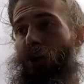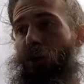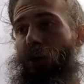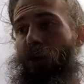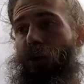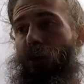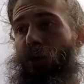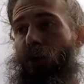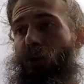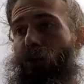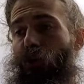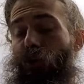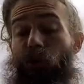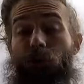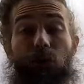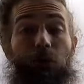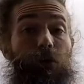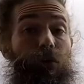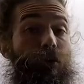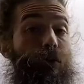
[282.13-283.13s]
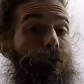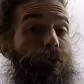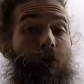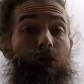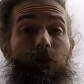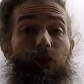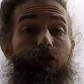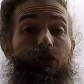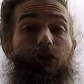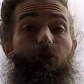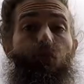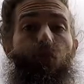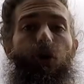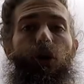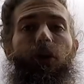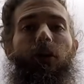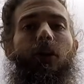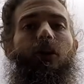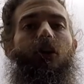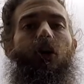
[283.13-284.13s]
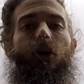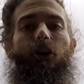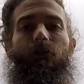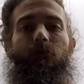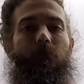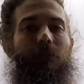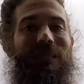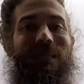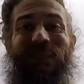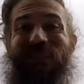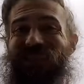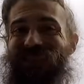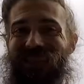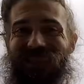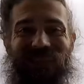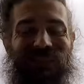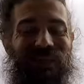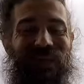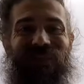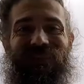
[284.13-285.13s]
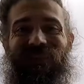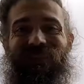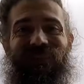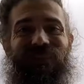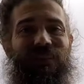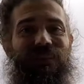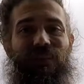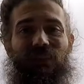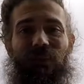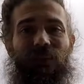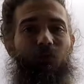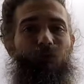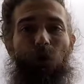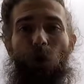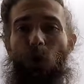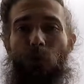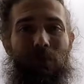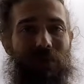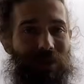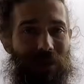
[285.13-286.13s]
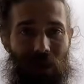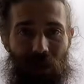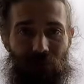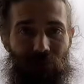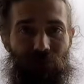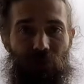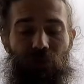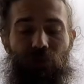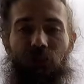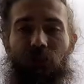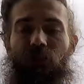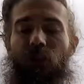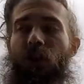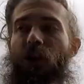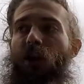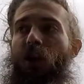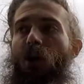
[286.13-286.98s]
uh, or, or, or you're just working on easy intensity aerobic efforts,